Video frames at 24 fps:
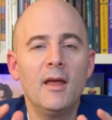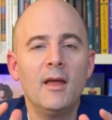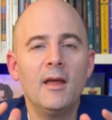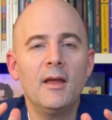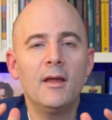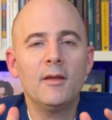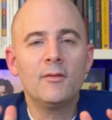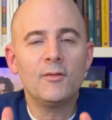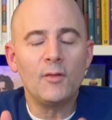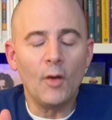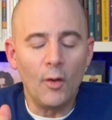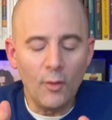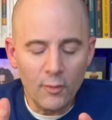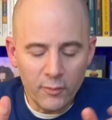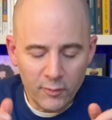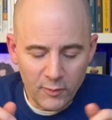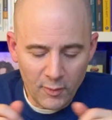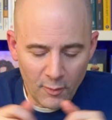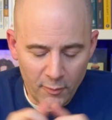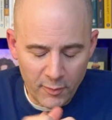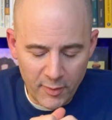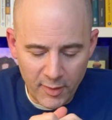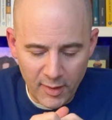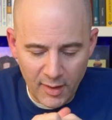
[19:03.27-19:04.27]
It's
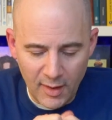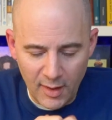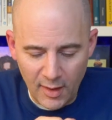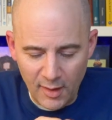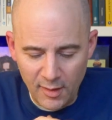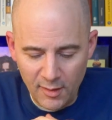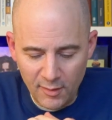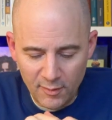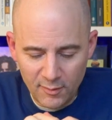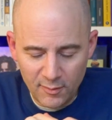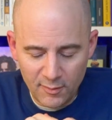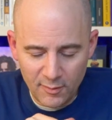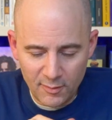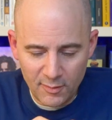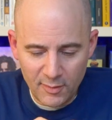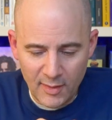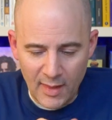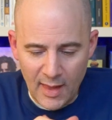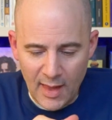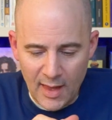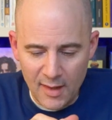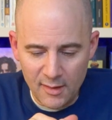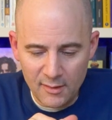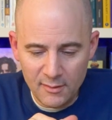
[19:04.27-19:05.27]
also the case
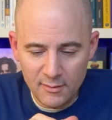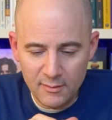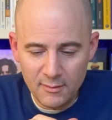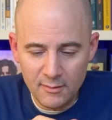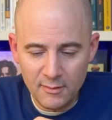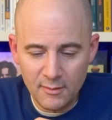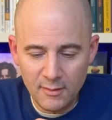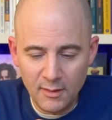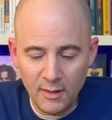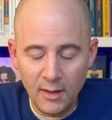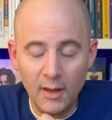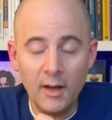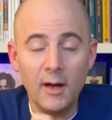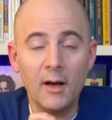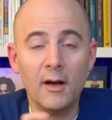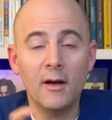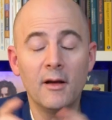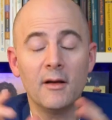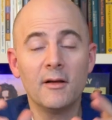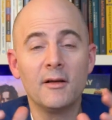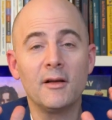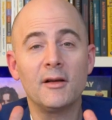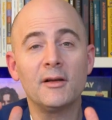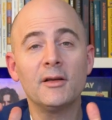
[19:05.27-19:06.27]
that
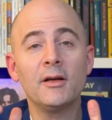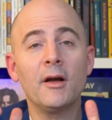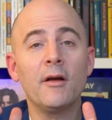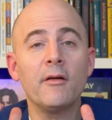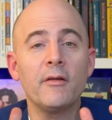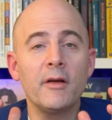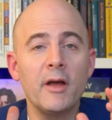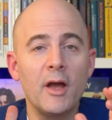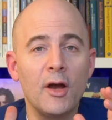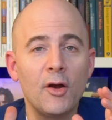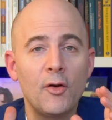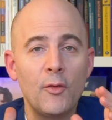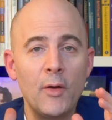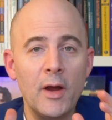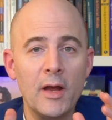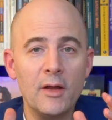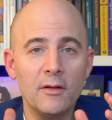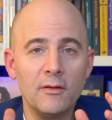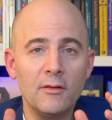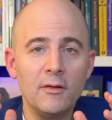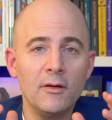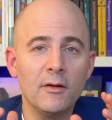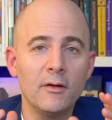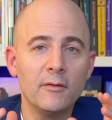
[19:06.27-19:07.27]
clearly a
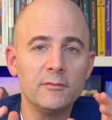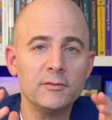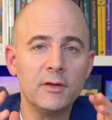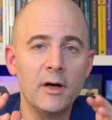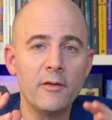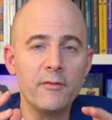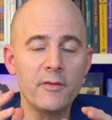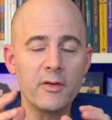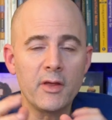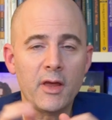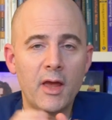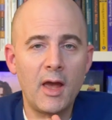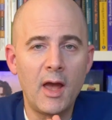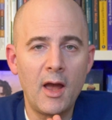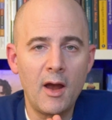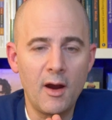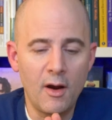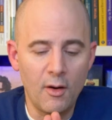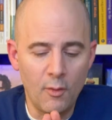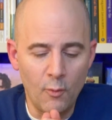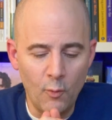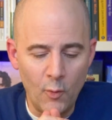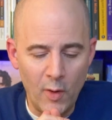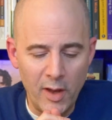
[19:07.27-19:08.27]
great deal of love and
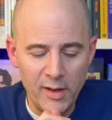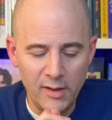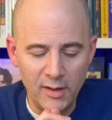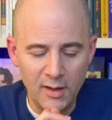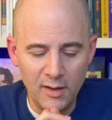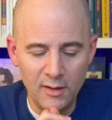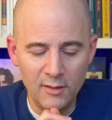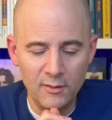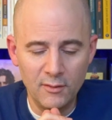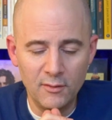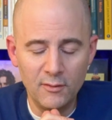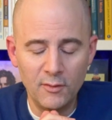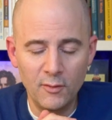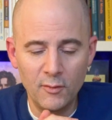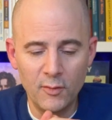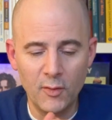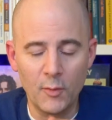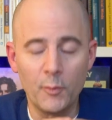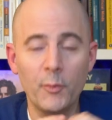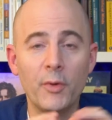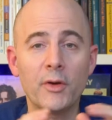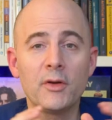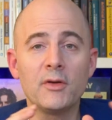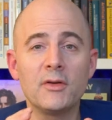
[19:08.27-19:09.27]
care went into the
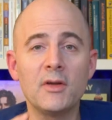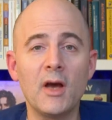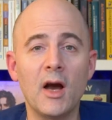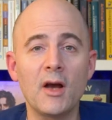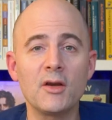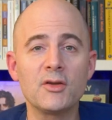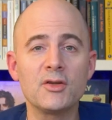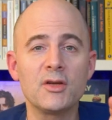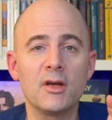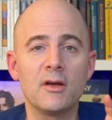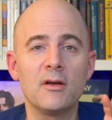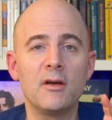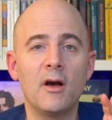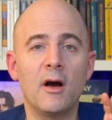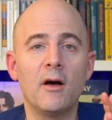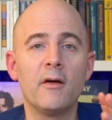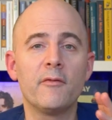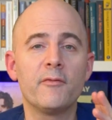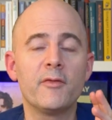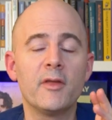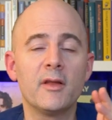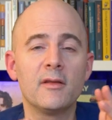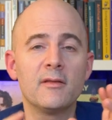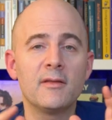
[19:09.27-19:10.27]
production
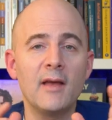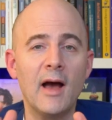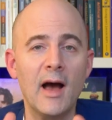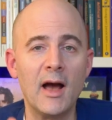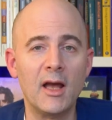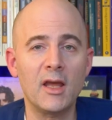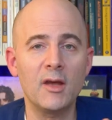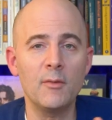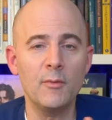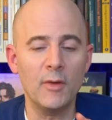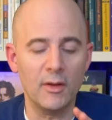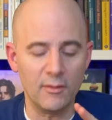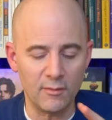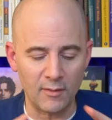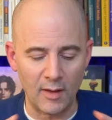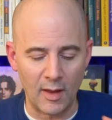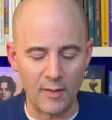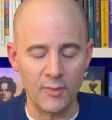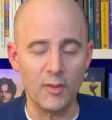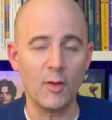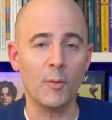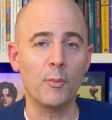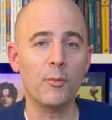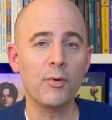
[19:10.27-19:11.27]
of the documents
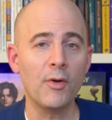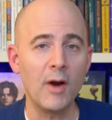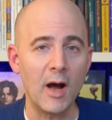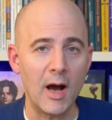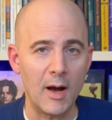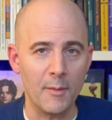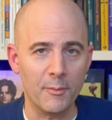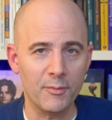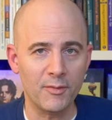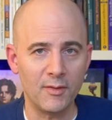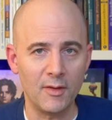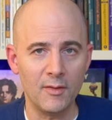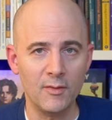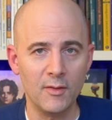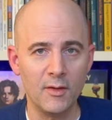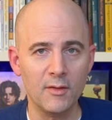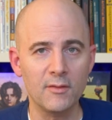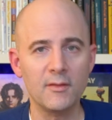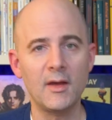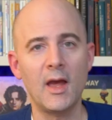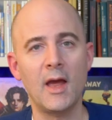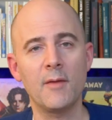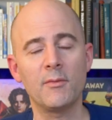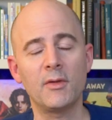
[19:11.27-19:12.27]
and the props in
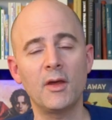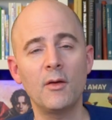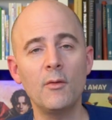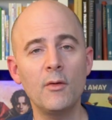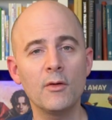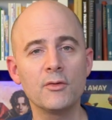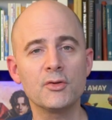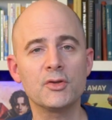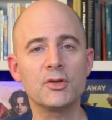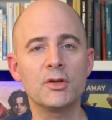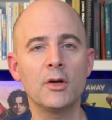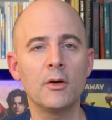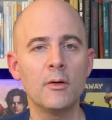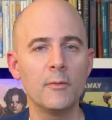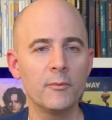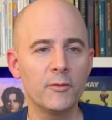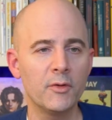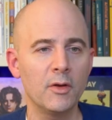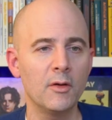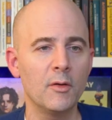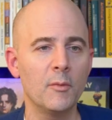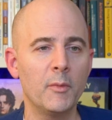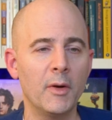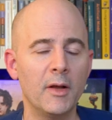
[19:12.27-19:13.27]
these games. I won't show them
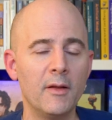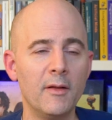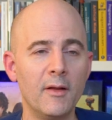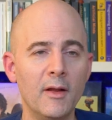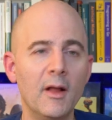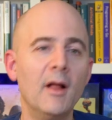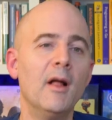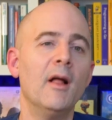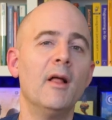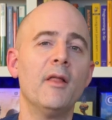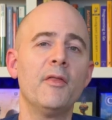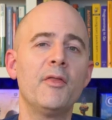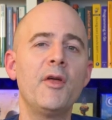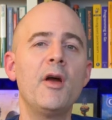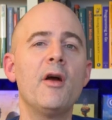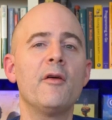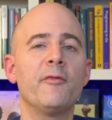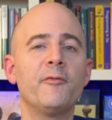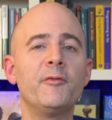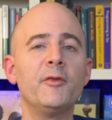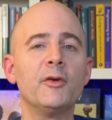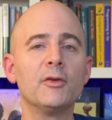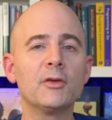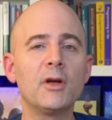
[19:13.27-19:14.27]
to you, but they're
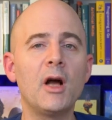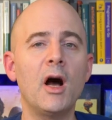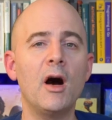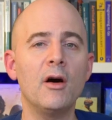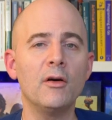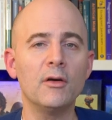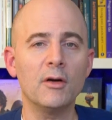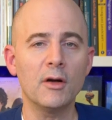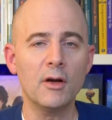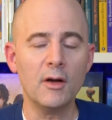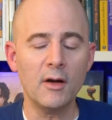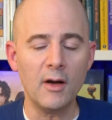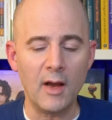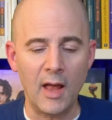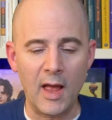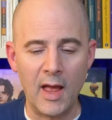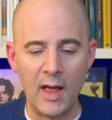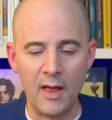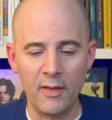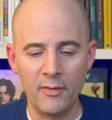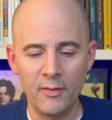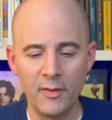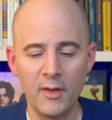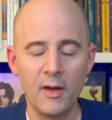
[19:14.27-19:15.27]
full color,
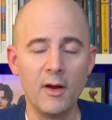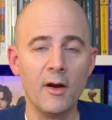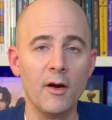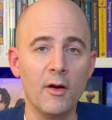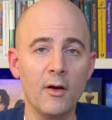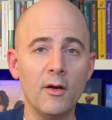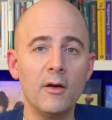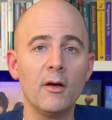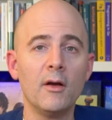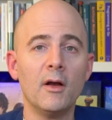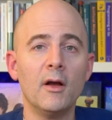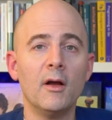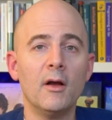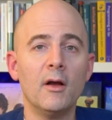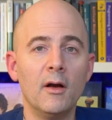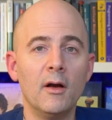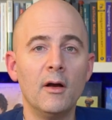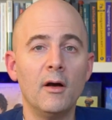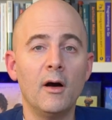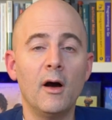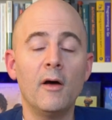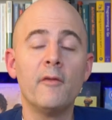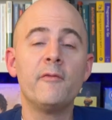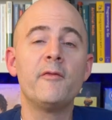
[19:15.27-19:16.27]
and they're
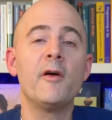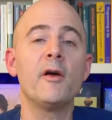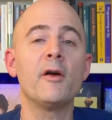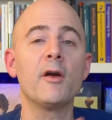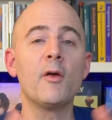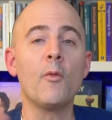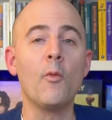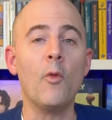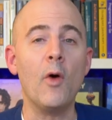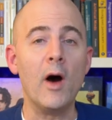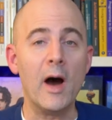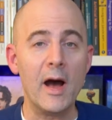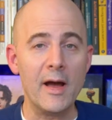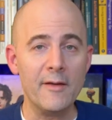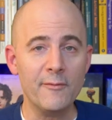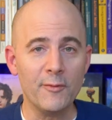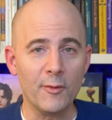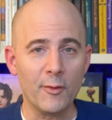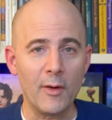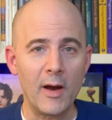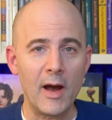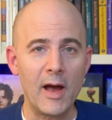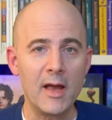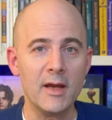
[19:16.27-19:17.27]
a very wide
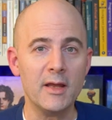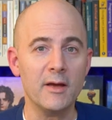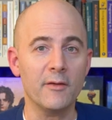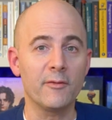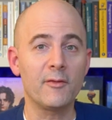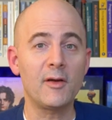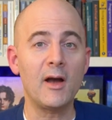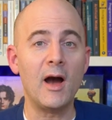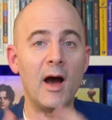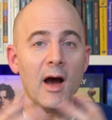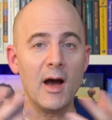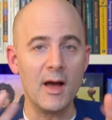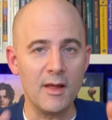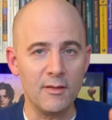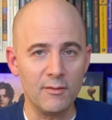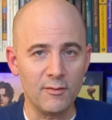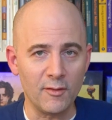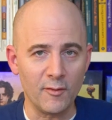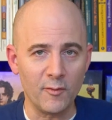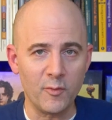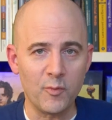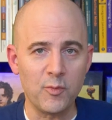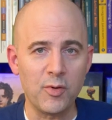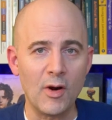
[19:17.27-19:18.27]
variety of kinds
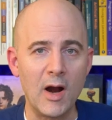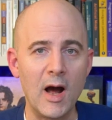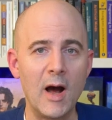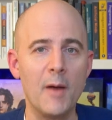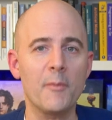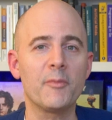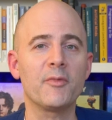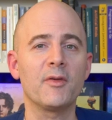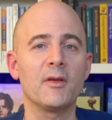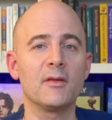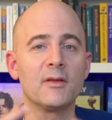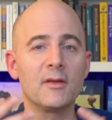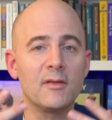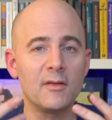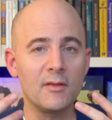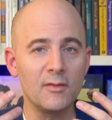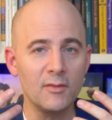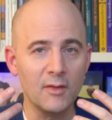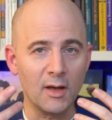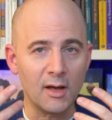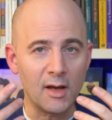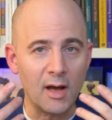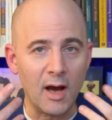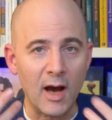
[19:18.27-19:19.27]
of props and
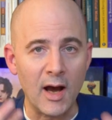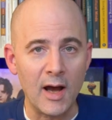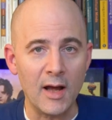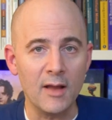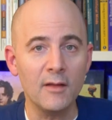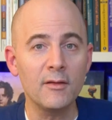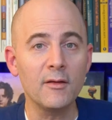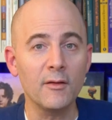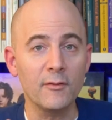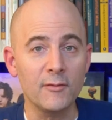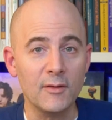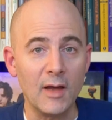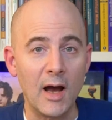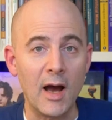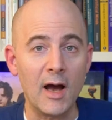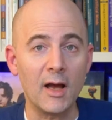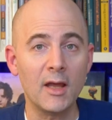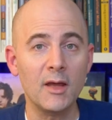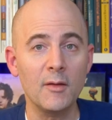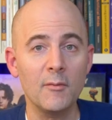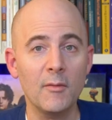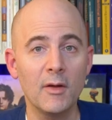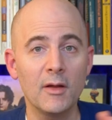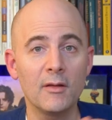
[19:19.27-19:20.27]
the kinds of
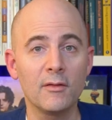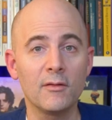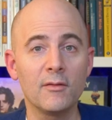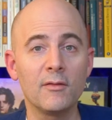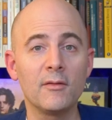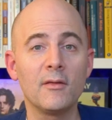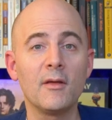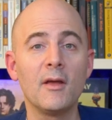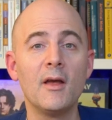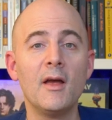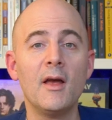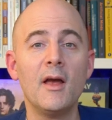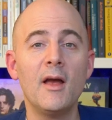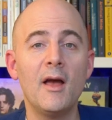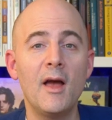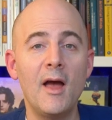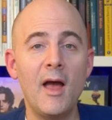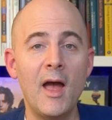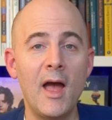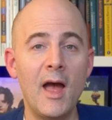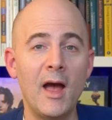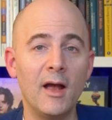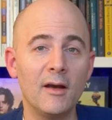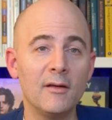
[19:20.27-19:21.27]
documents.
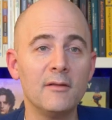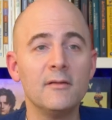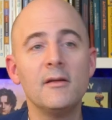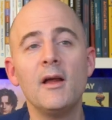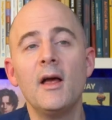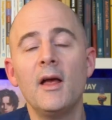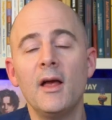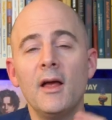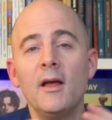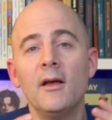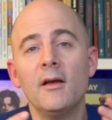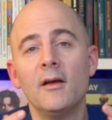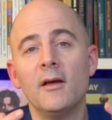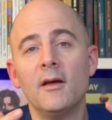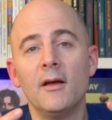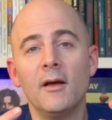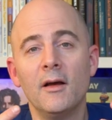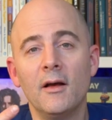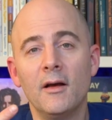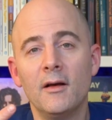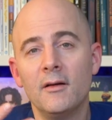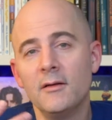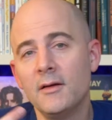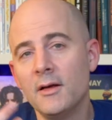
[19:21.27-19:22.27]
And
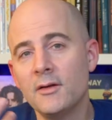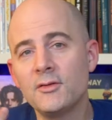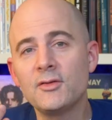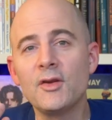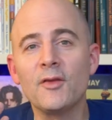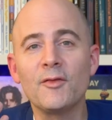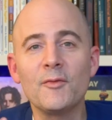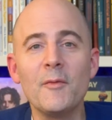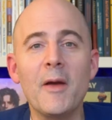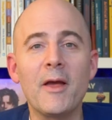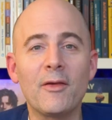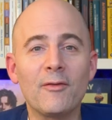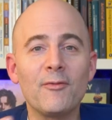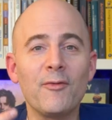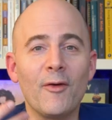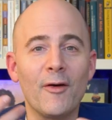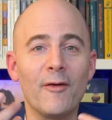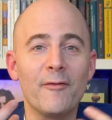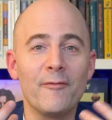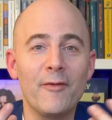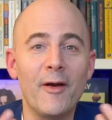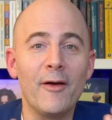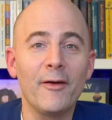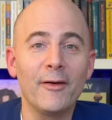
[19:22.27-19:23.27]
it just makes for
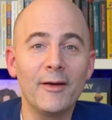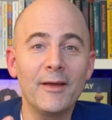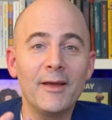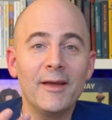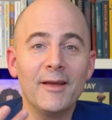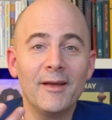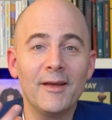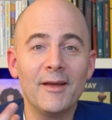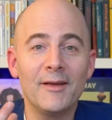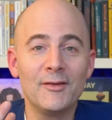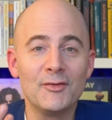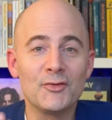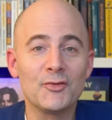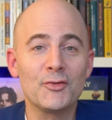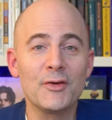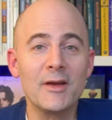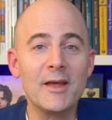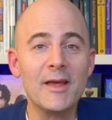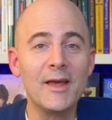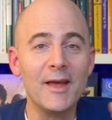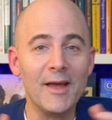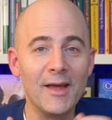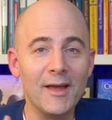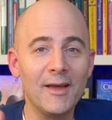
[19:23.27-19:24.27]
a very
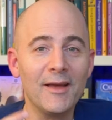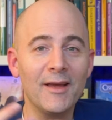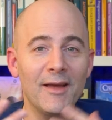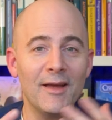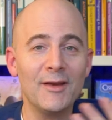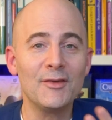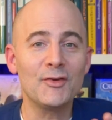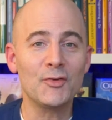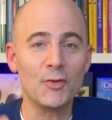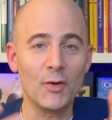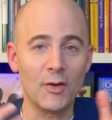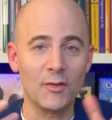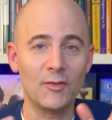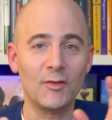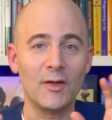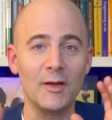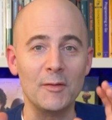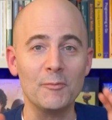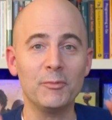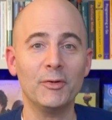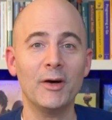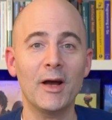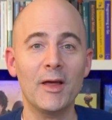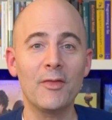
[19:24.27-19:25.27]
intriguing,
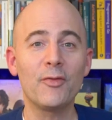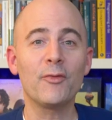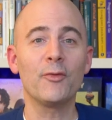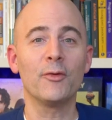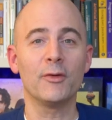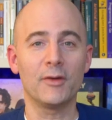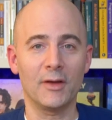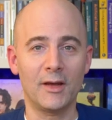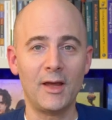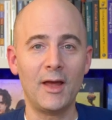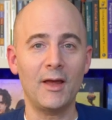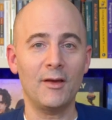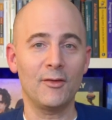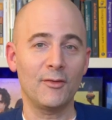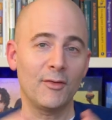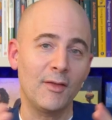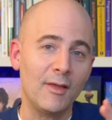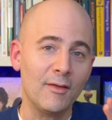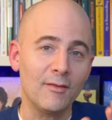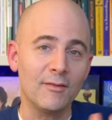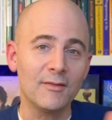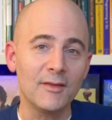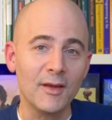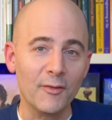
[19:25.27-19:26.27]
interesting playthrough to get
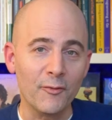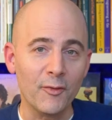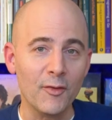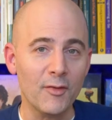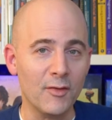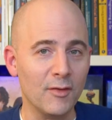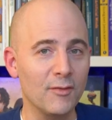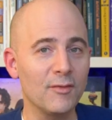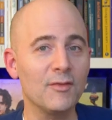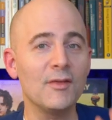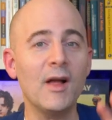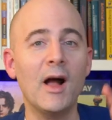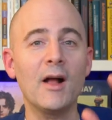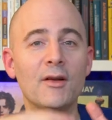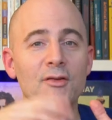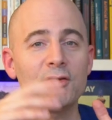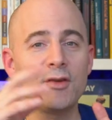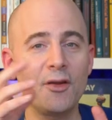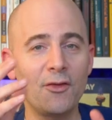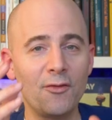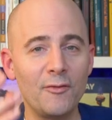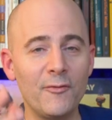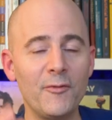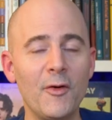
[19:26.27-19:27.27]
these different... It's not
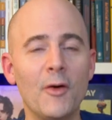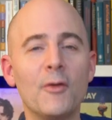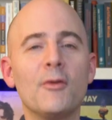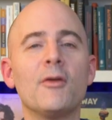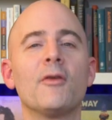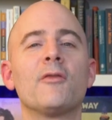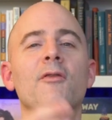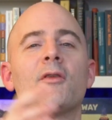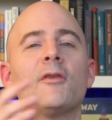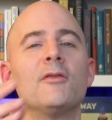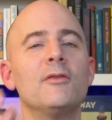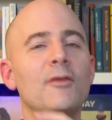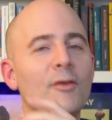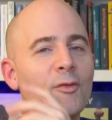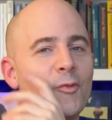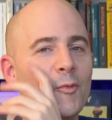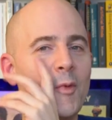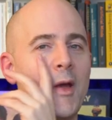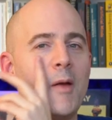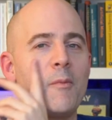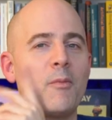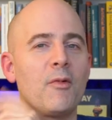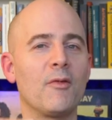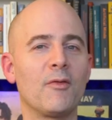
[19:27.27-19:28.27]
just photos and
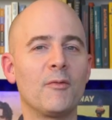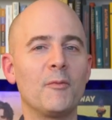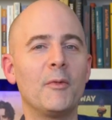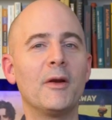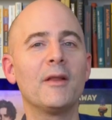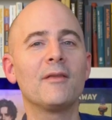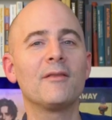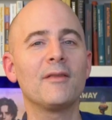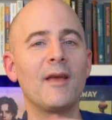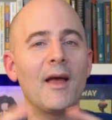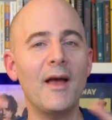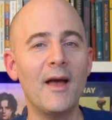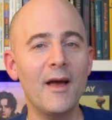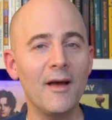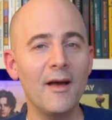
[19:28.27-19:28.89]
newspapers, but it's